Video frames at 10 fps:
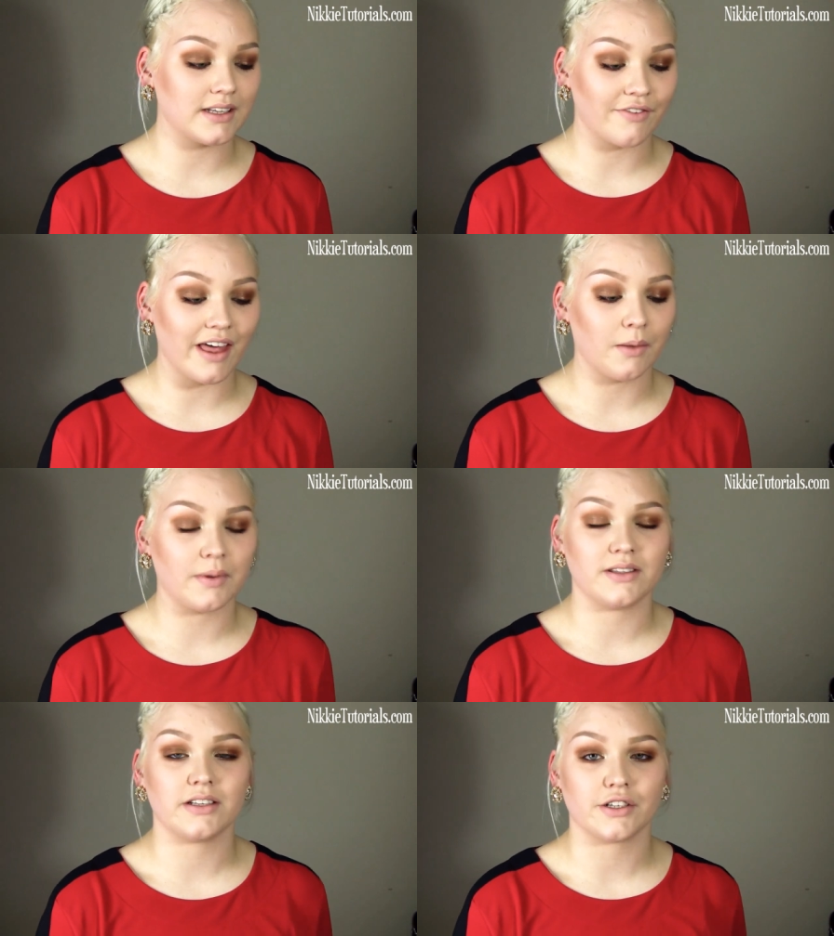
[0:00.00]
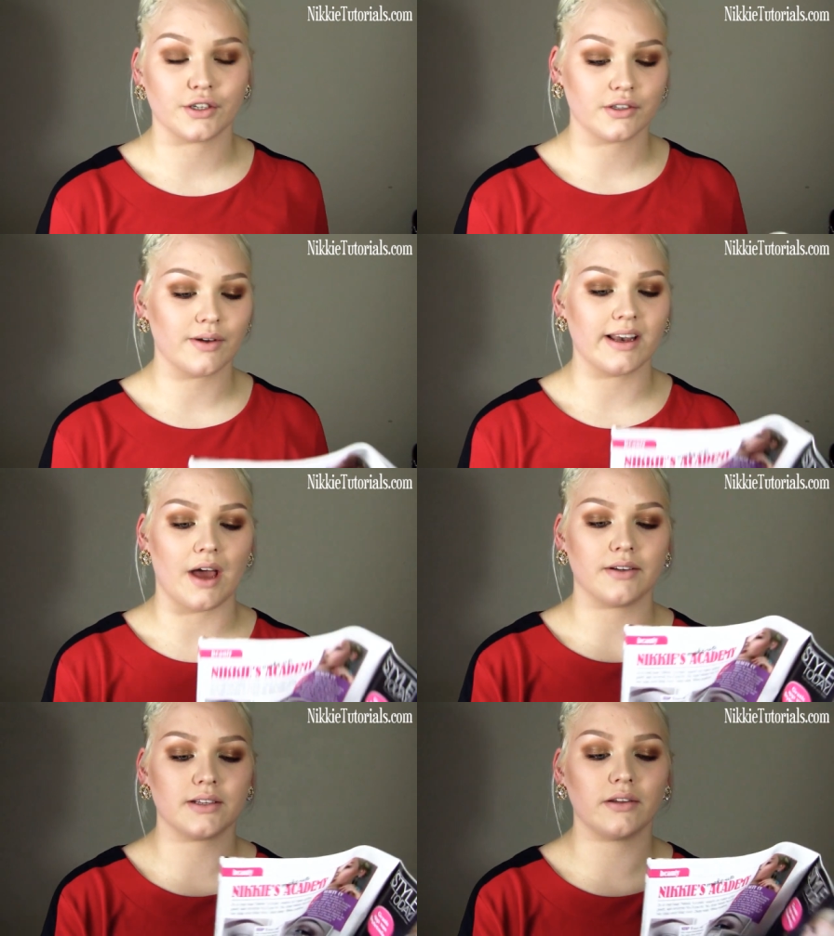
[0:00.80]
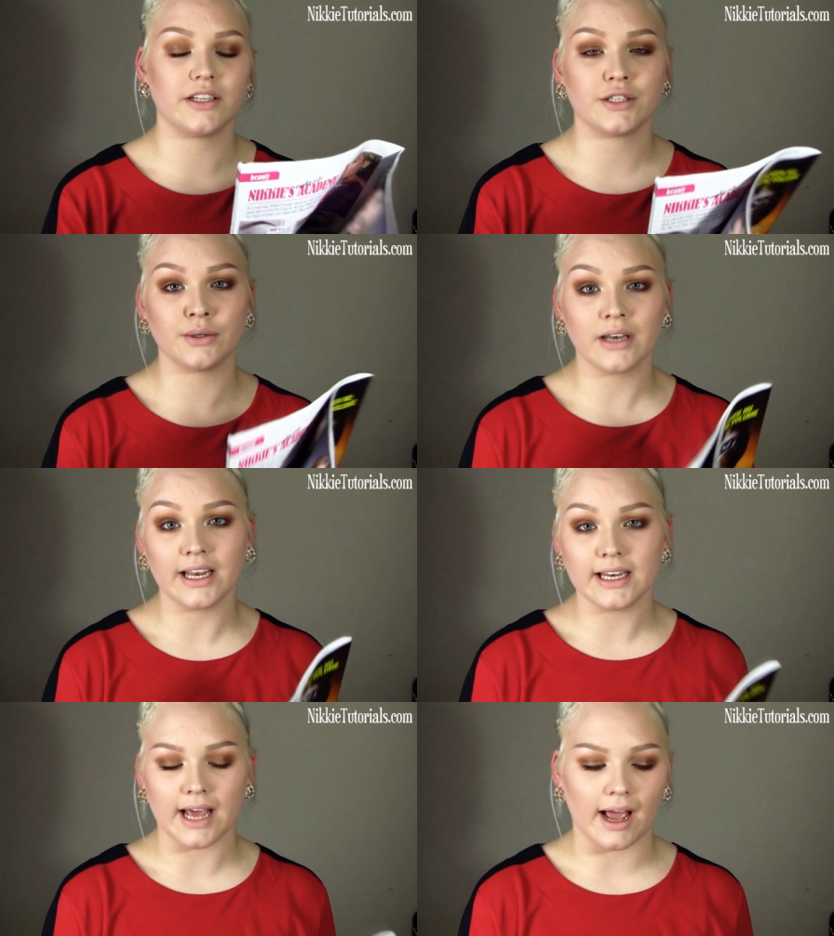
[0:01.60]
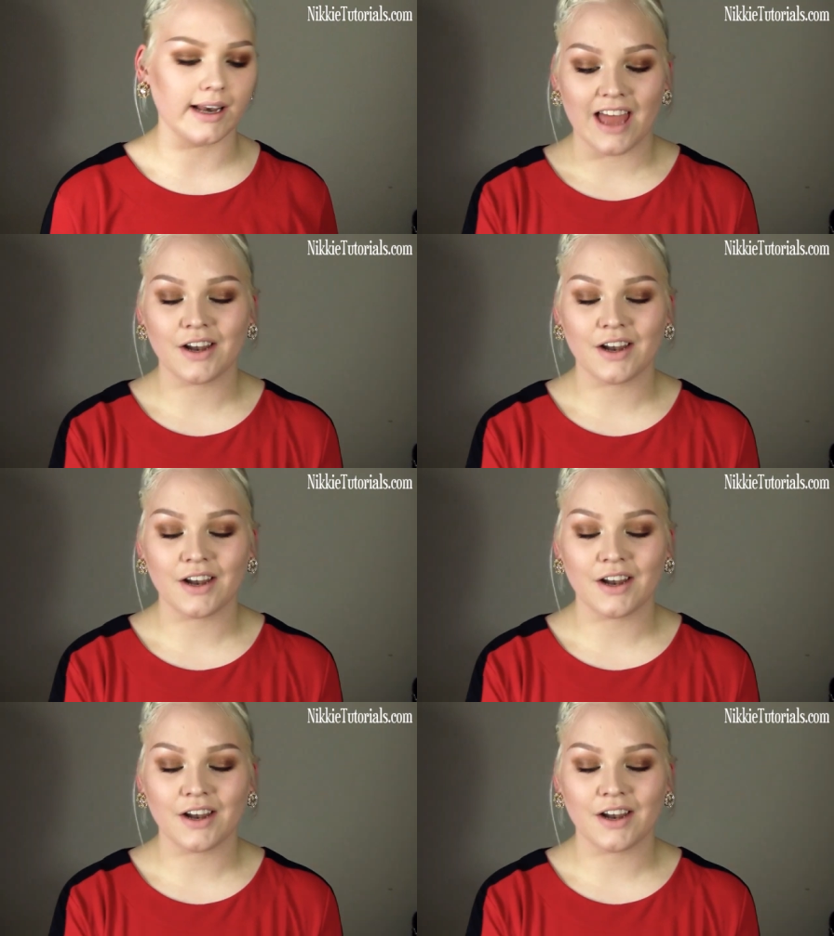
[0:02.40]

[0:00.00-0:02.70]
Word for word: It's available in Dutch stores right now. It's only $2.99.